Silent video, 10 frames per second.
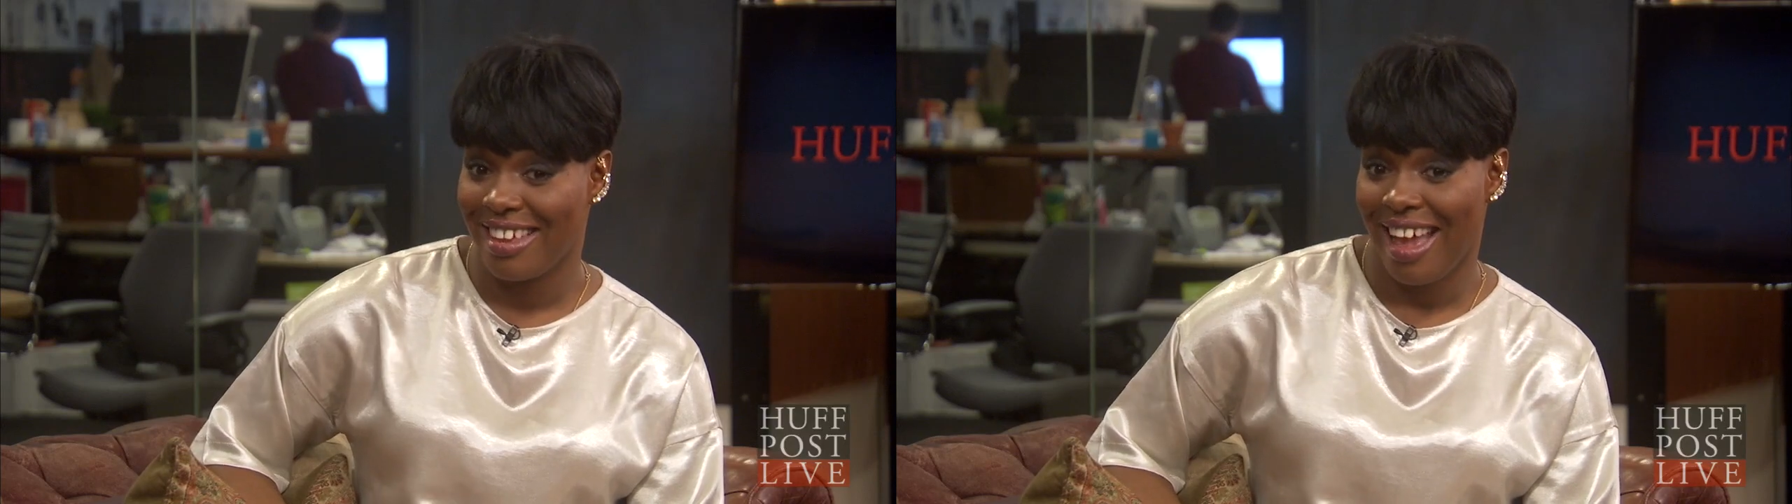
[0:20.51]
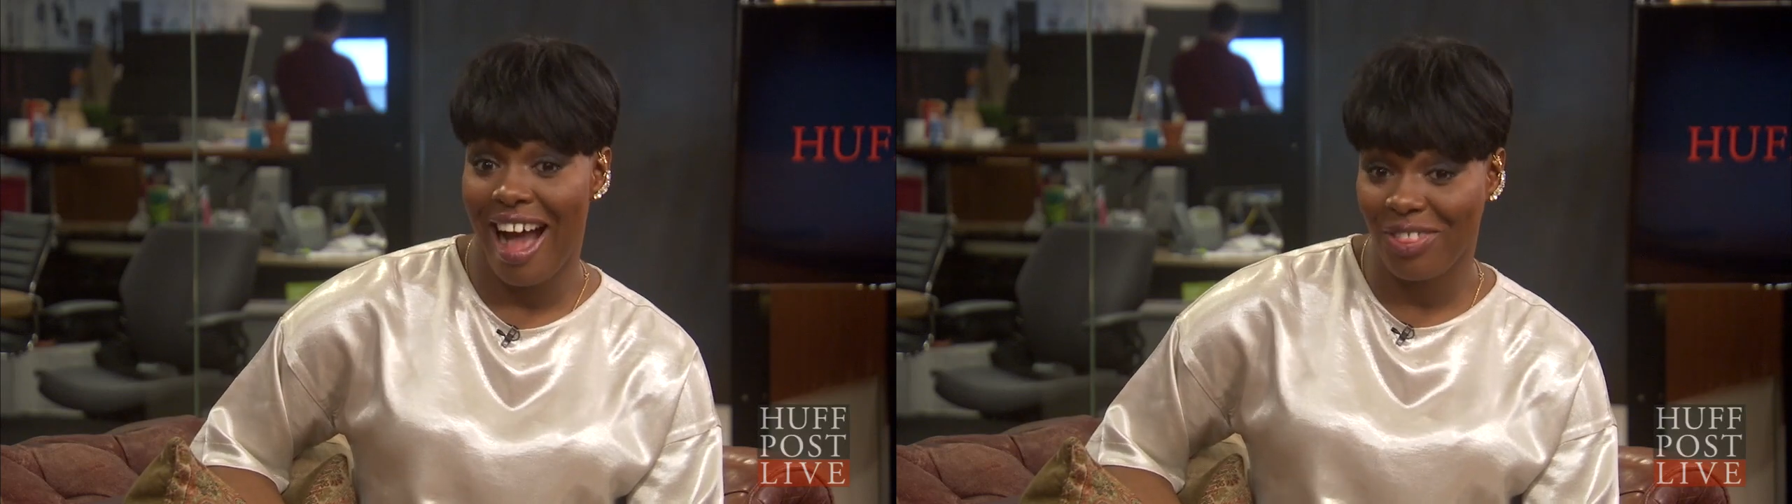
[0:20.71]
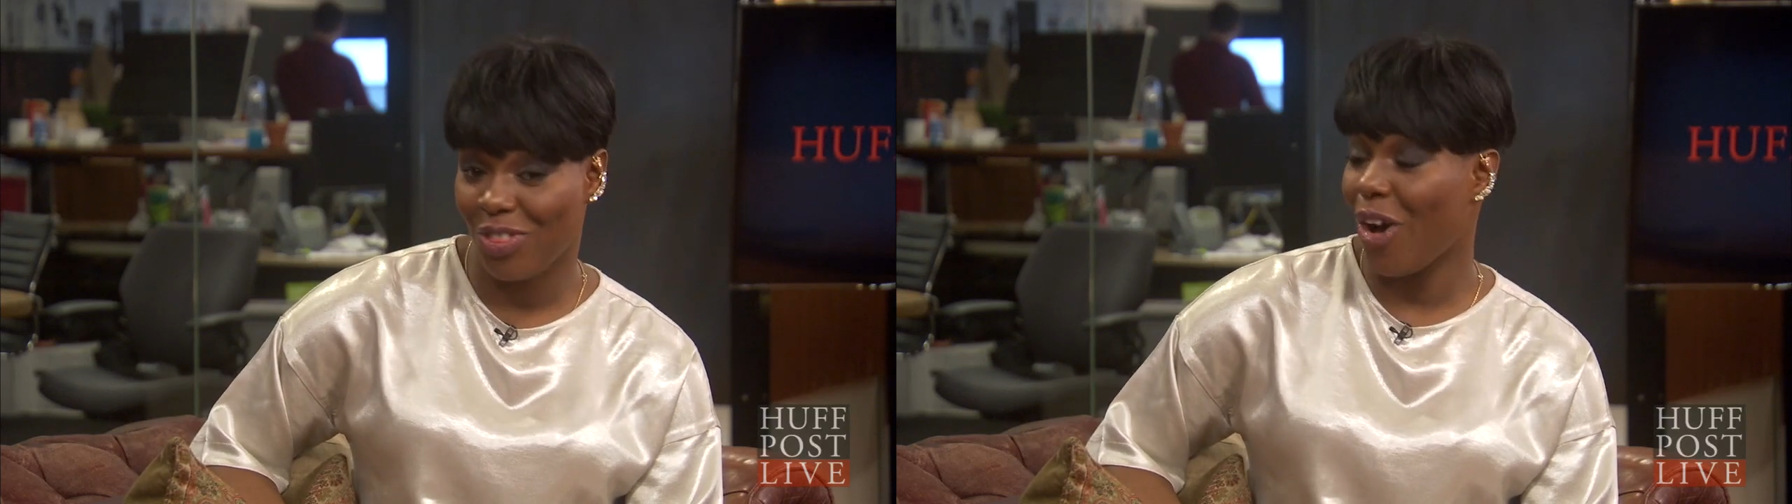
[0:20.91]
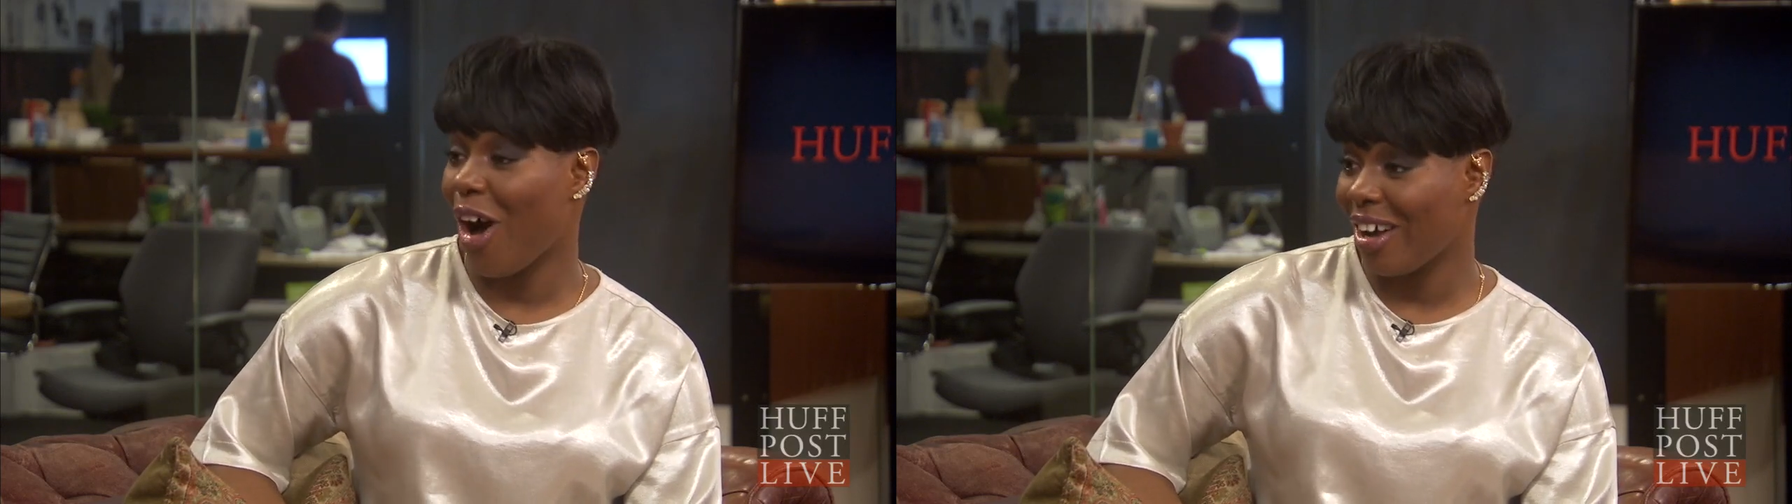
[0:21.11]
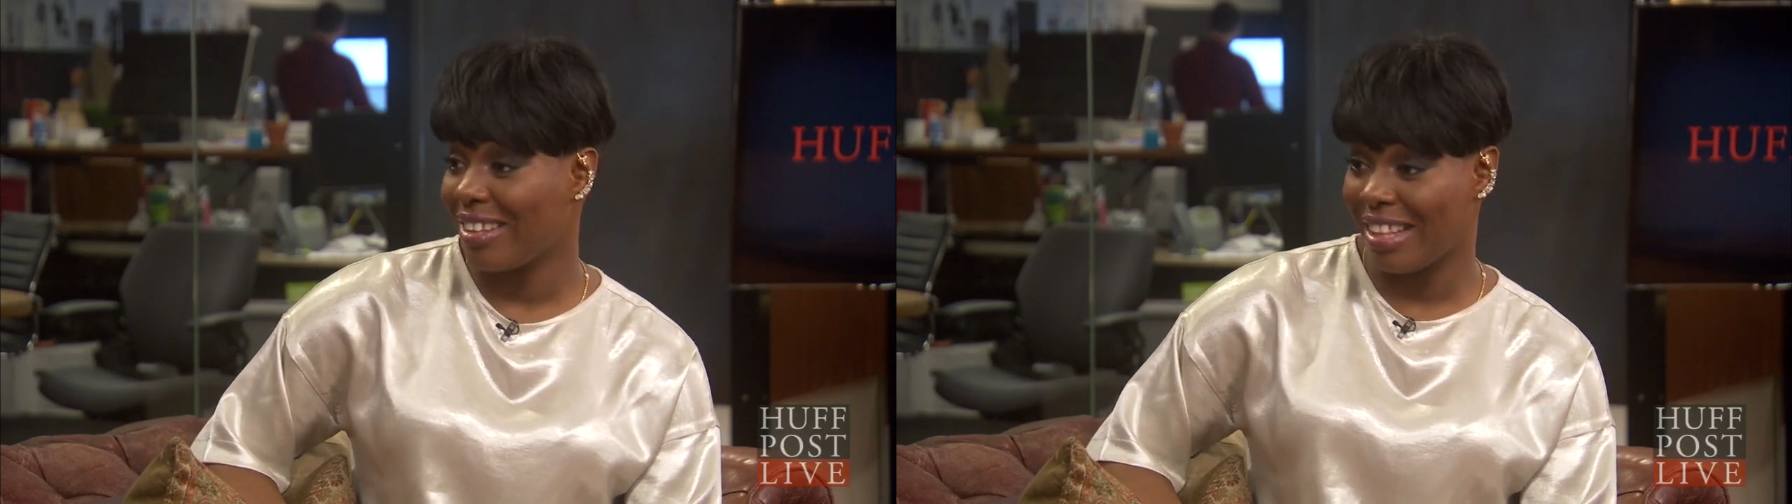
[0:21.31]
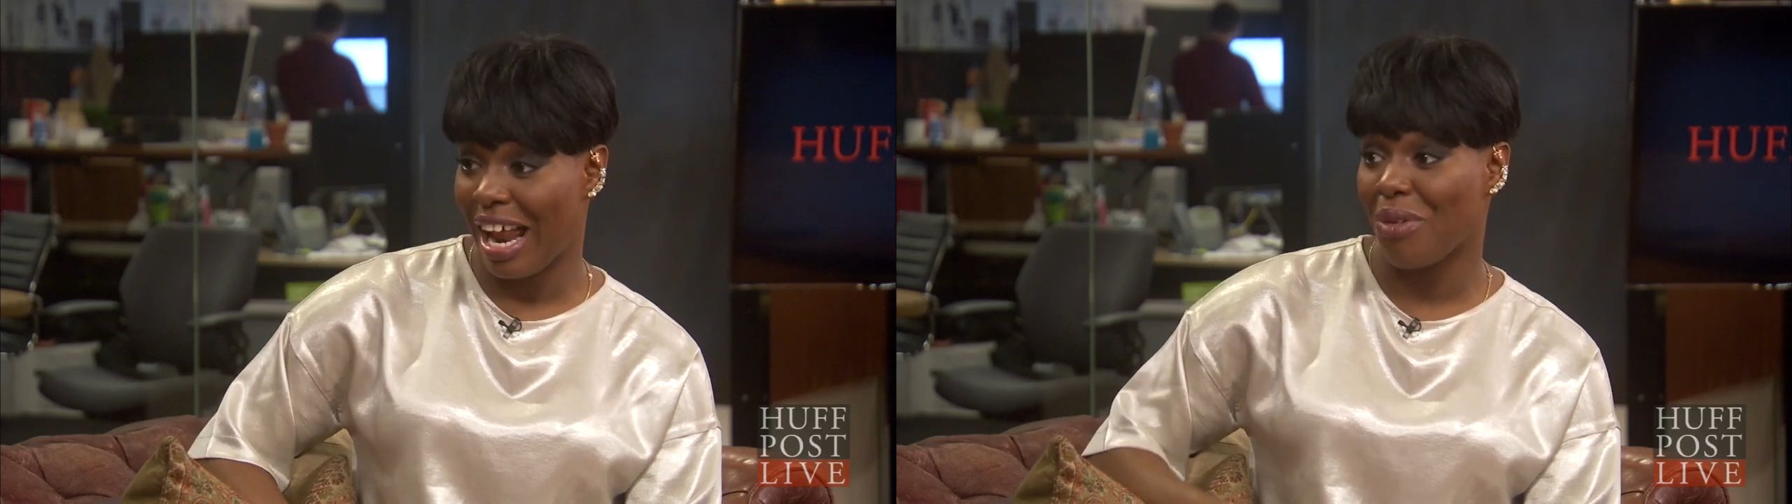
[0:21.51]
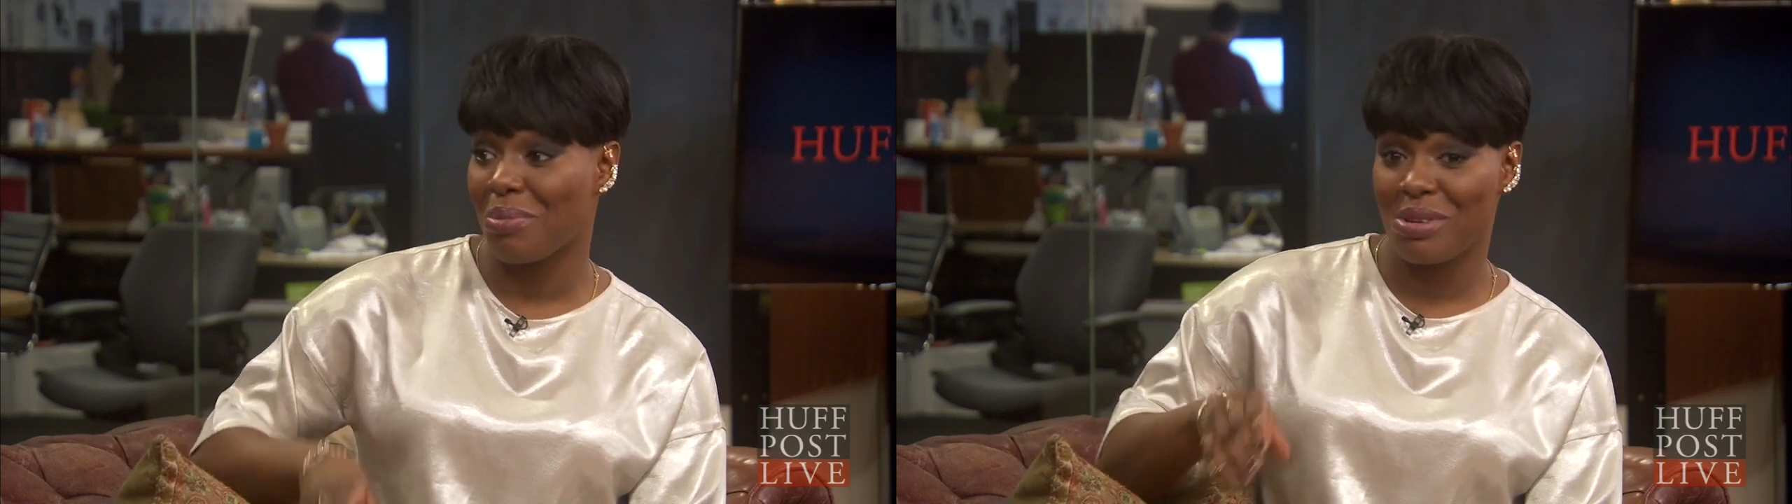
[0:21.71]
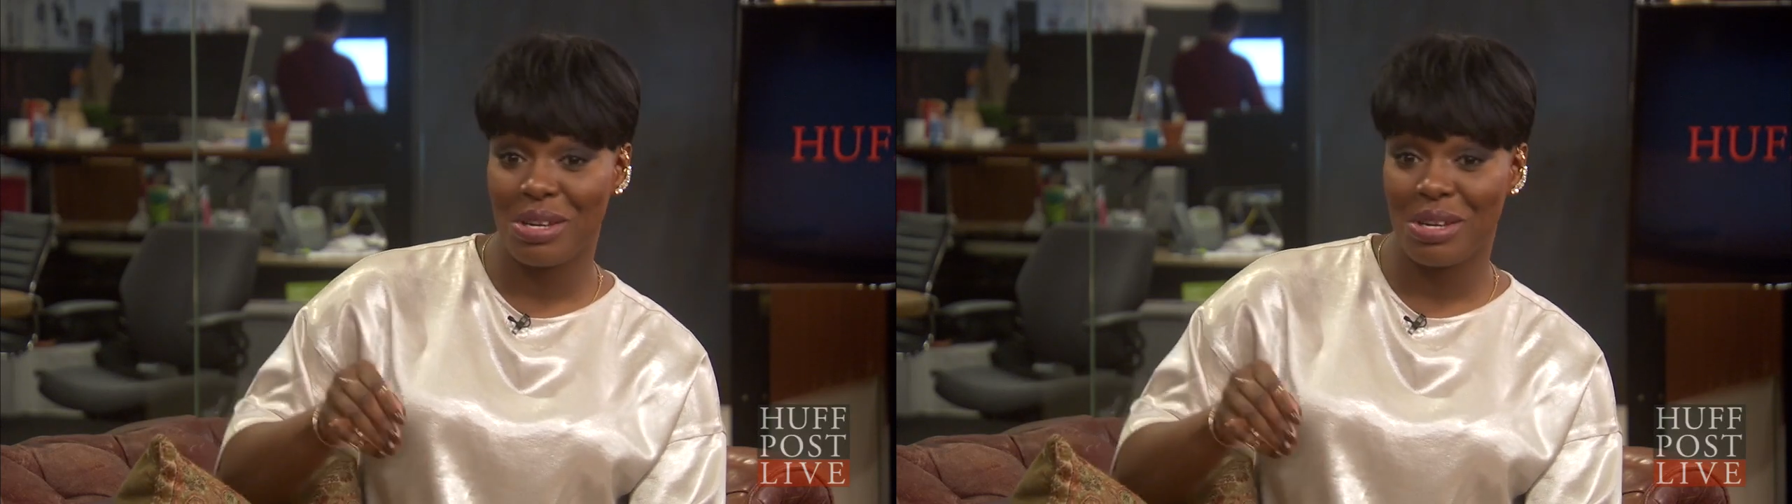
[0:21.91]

I thought that I would be in